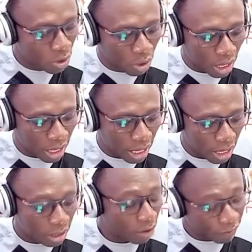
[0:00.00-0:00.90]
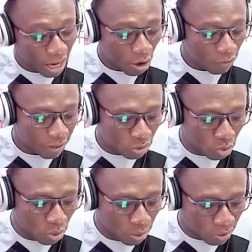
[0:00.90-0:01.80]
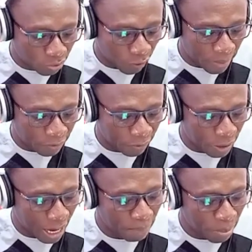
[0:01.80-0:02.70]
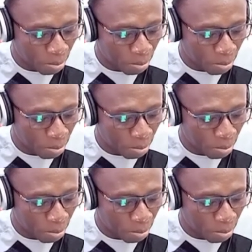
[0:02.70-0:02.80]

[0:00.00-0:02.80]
to Wolves for midfielder